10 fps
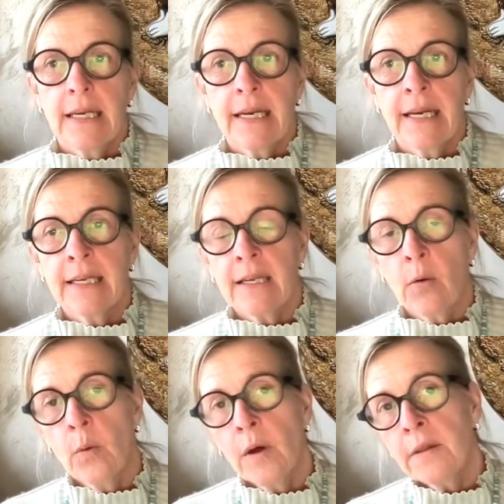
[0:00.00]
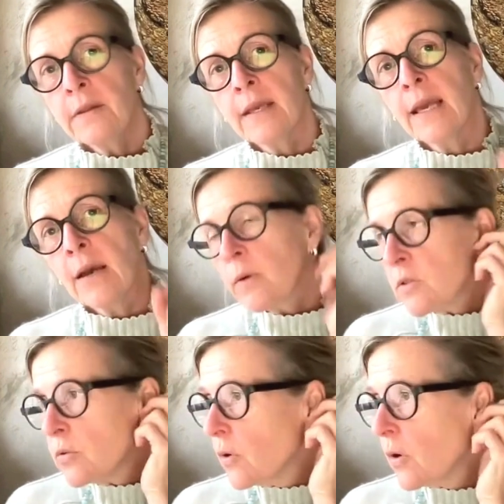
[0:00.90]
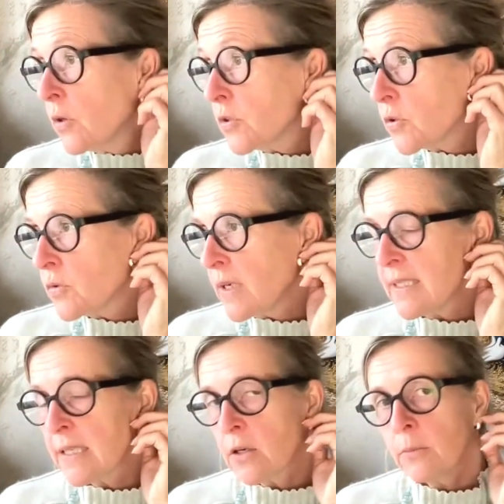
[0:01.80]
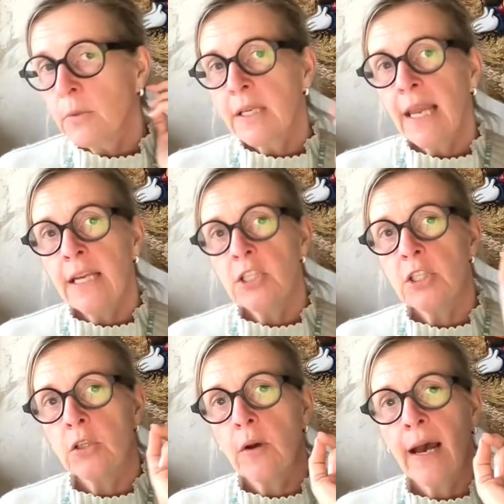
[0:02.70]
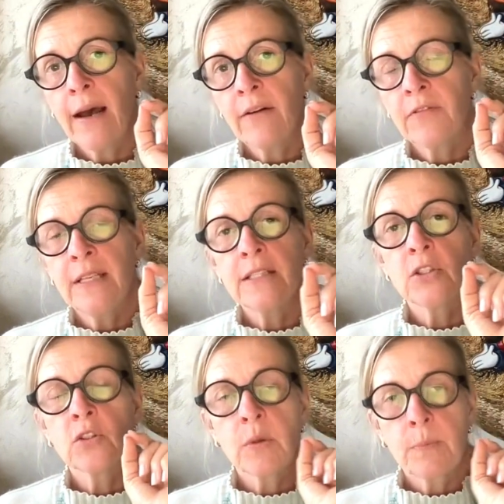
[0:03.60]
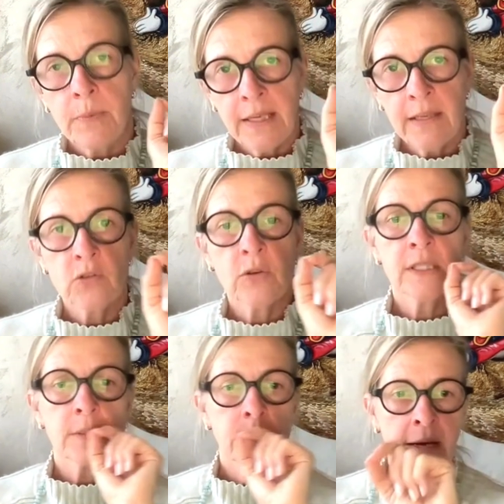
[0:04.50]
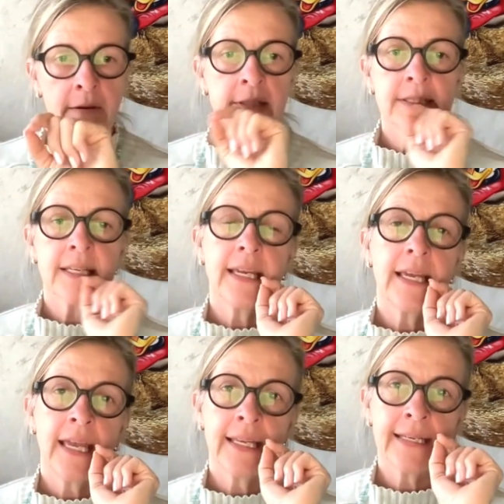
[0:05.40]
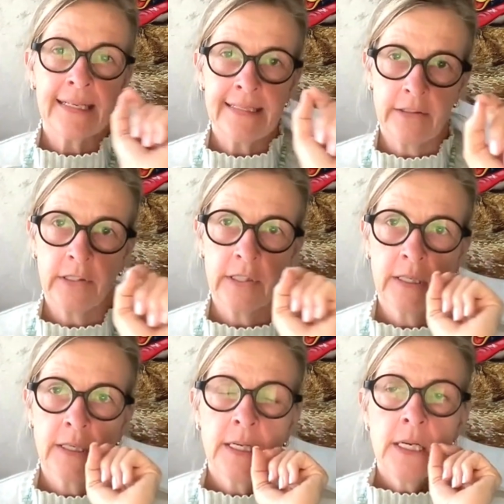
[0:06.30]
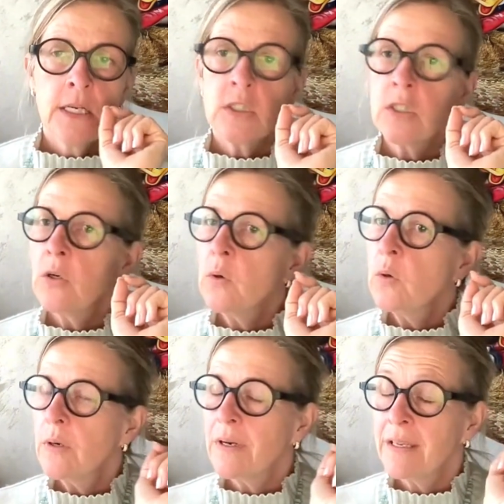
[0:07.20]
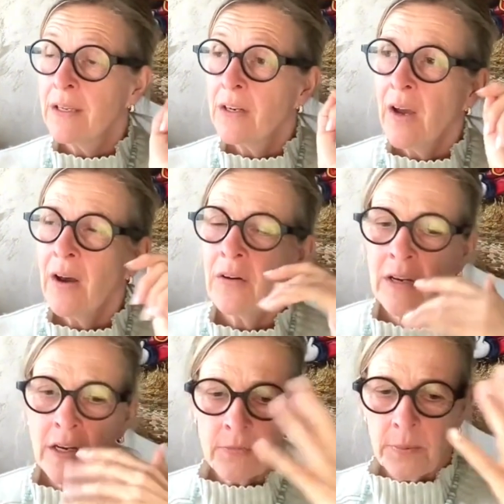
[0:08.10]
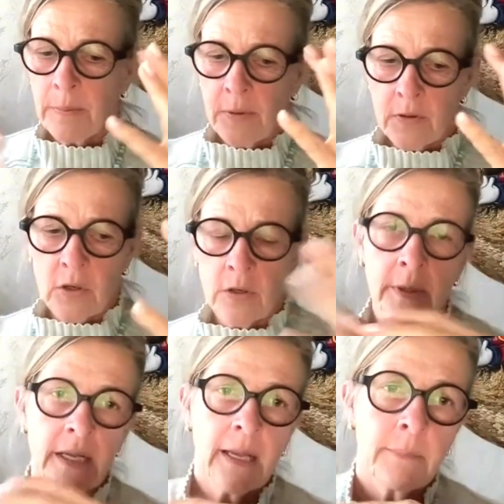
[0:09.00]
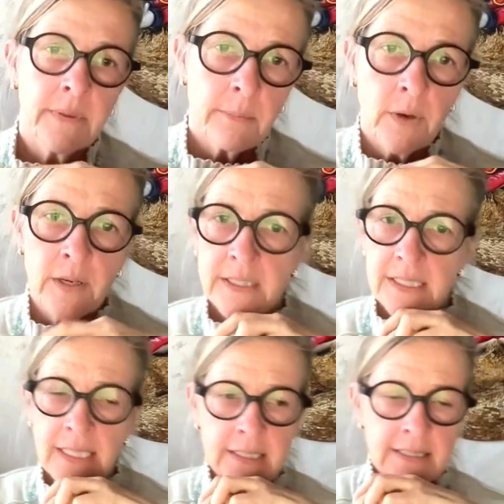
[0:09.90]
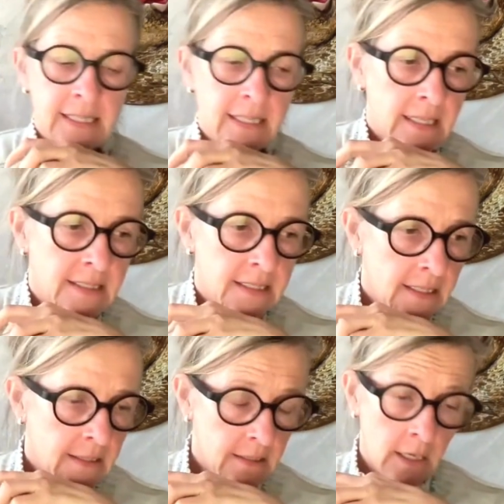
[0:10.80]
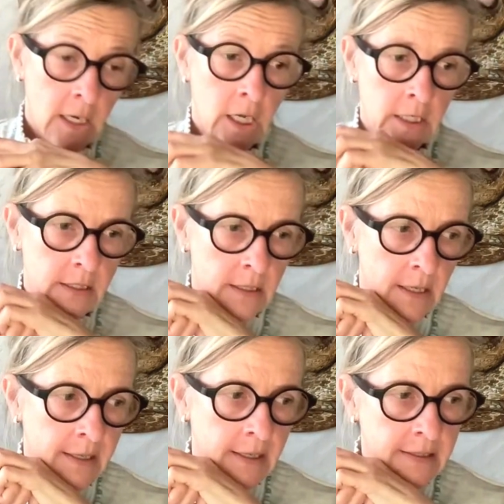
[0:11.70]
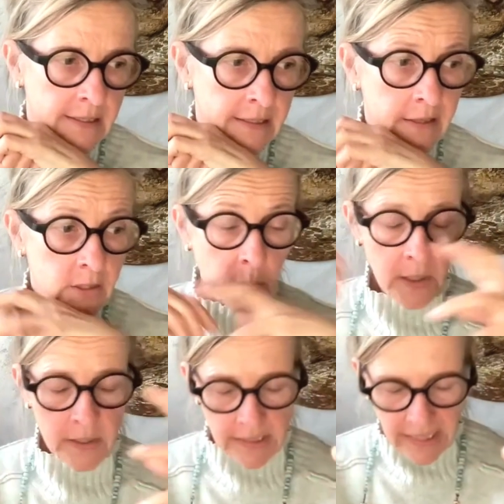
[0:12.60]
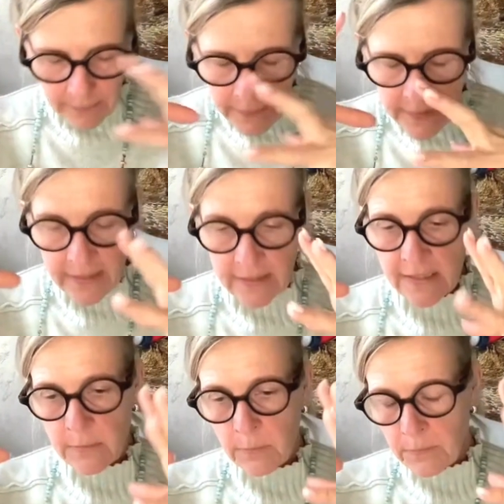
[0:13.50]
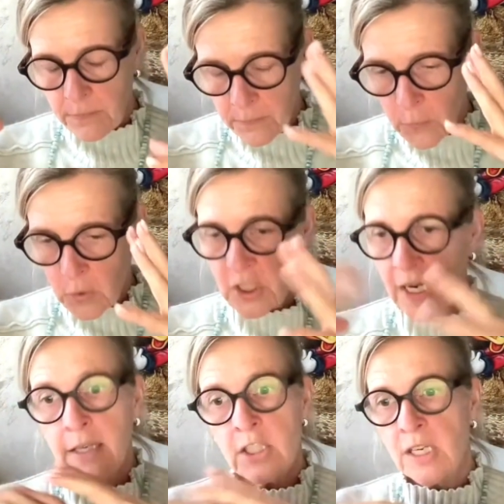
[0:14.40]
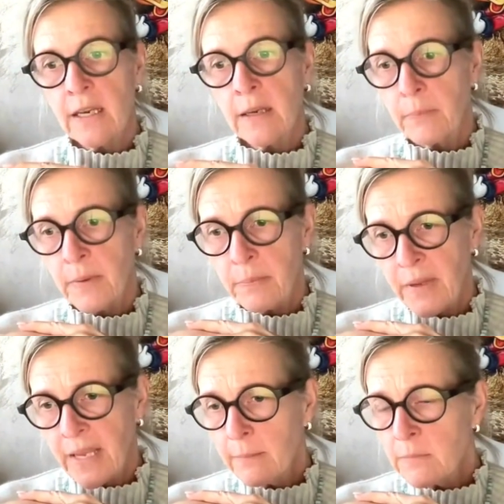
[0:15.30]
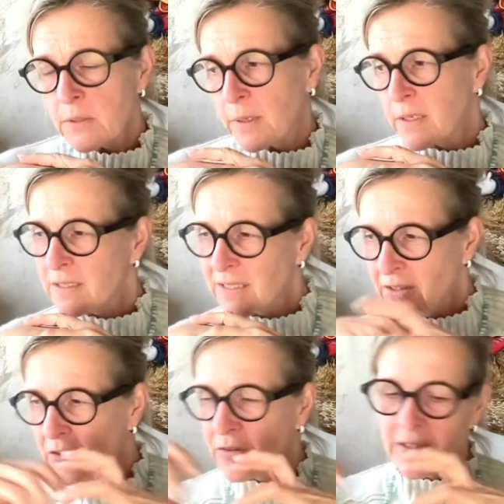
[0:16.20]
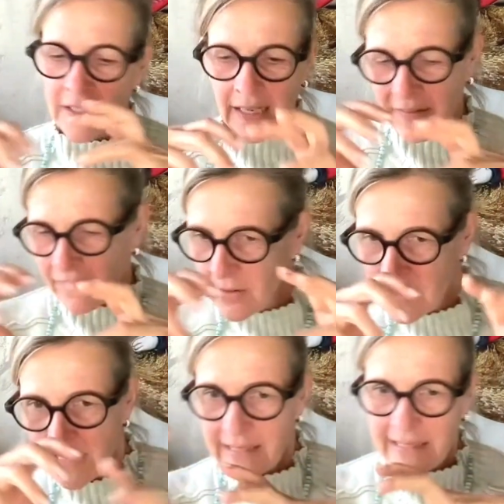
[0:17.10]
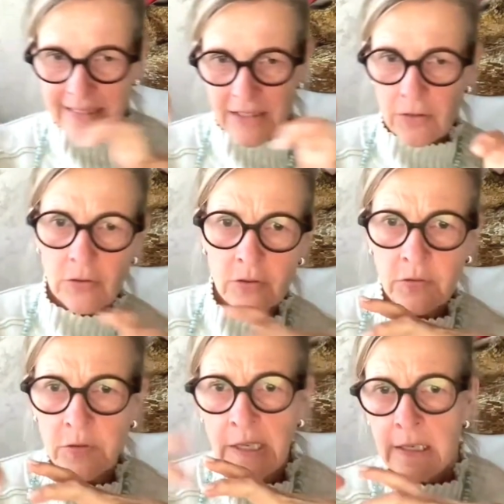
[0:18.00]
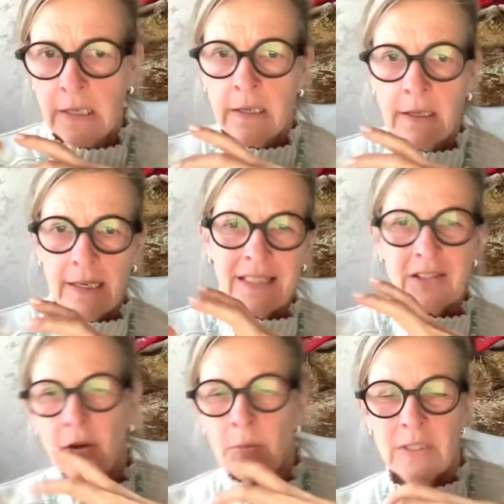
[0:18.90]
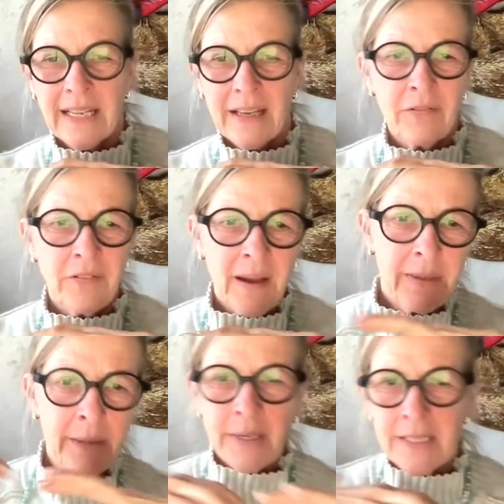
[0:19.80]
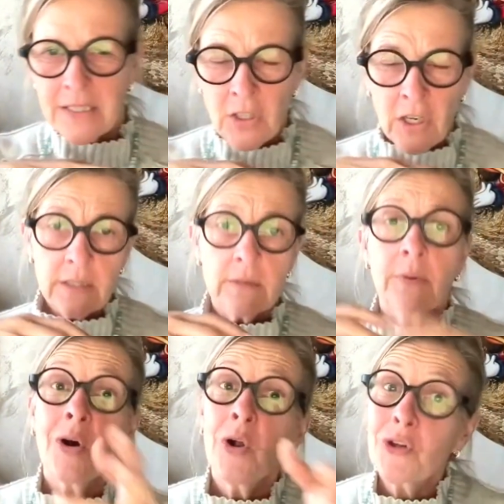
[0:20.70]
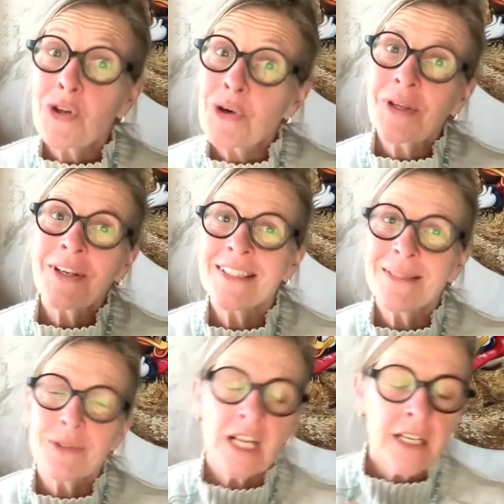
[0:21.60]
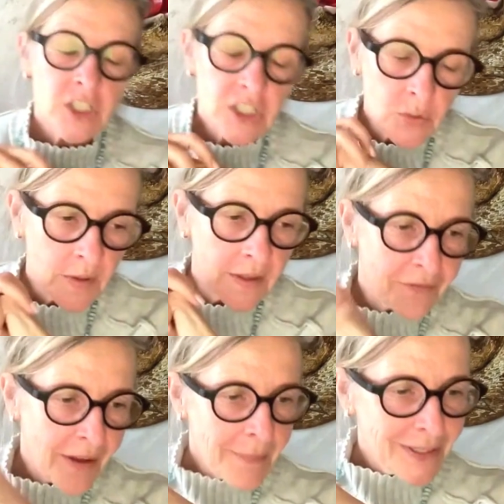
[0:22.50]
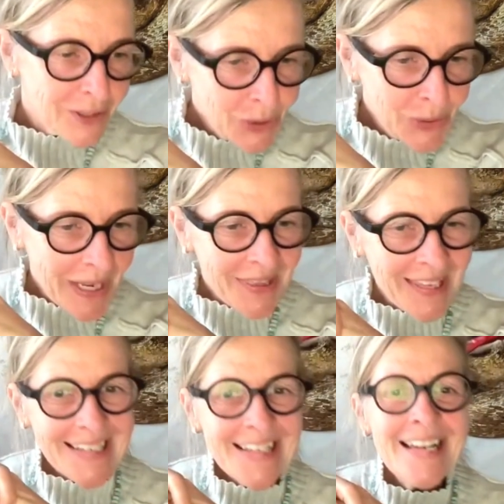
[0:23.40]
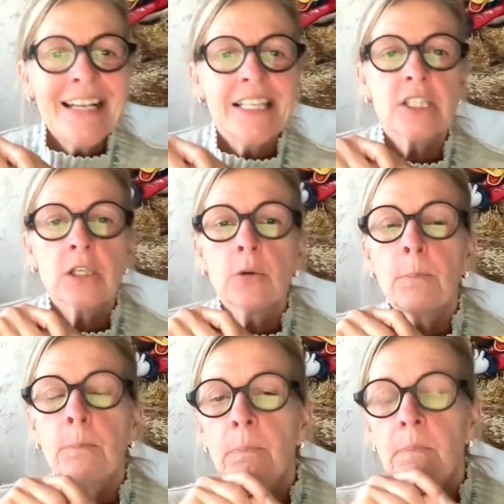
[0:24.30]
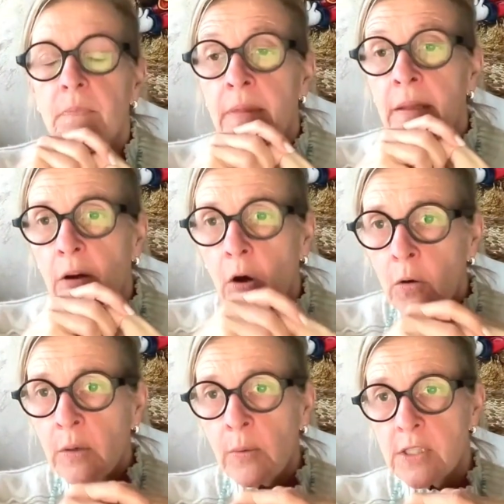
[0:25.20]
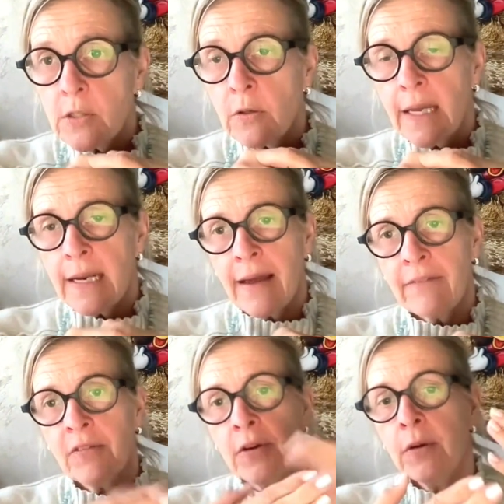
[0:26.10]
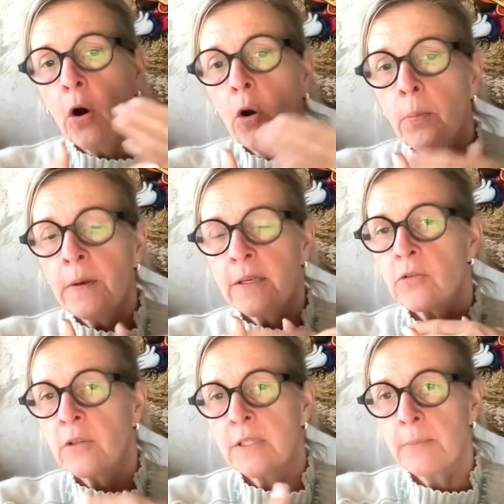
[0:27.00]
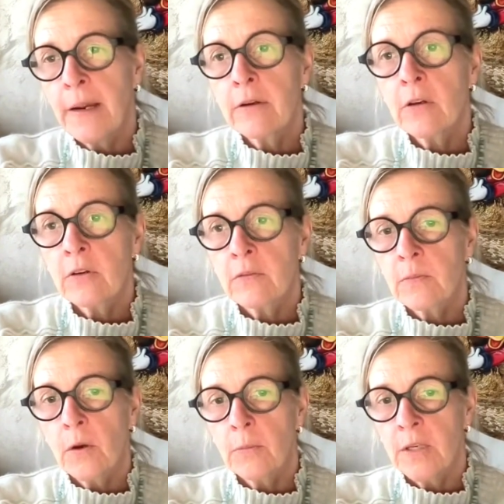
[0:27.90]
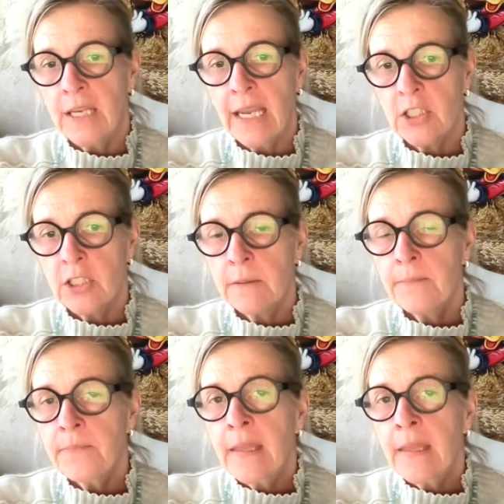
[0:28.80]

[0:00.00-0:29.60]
And one thing I want to also stress, the communication you have needs to be transparent and clear. So you know how a lot of people talk about company politics, and I see it a lot. And as the smaller the company is, the more challenging it becomes, because you start having those little clusters of, it's almost like a family, but it's not. And we all know there are some challenges within families too like that. So the only way to do that, have a very open and transparent communication.